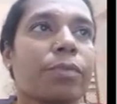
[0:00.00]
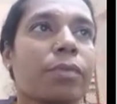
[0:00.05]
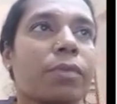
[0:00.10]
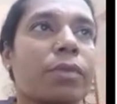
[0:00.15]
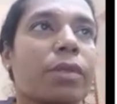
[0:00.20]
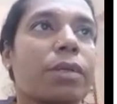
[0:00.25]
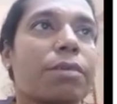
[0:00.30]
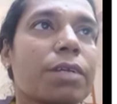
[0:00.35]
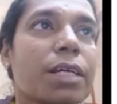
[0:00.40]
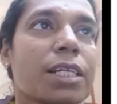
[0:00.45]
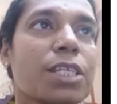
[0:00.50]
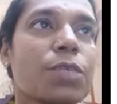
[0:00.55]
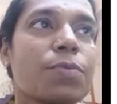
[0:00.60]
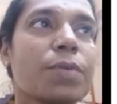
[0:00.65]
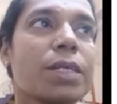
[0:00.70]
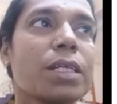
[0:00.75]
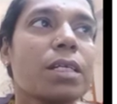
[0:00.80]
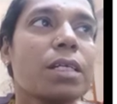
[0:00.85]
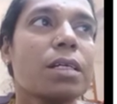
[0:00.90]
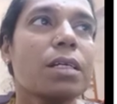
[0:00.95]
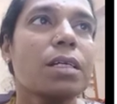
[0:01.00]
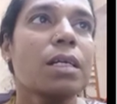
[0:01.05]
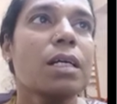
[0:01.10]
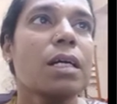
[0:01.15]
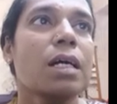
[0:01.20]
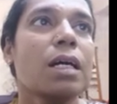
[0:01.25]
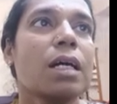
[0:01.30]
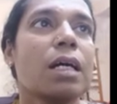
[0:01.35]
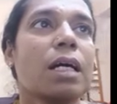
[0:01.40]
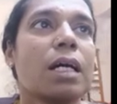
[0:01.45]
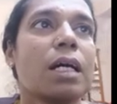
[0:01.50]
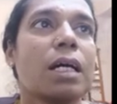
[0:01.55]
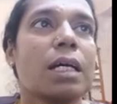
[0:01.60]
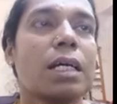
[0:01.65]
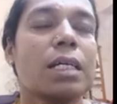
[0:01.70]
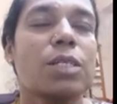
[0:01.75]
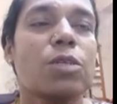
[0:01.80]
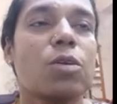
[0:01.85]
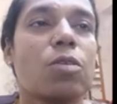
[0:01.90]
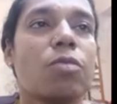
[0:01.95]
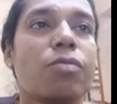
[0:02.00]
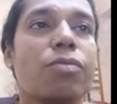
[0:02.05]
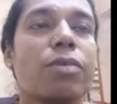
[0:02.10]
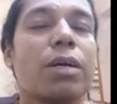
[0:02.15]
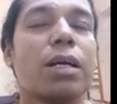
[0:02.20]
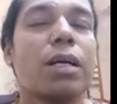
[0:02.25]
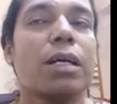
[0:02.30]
The transmitter is of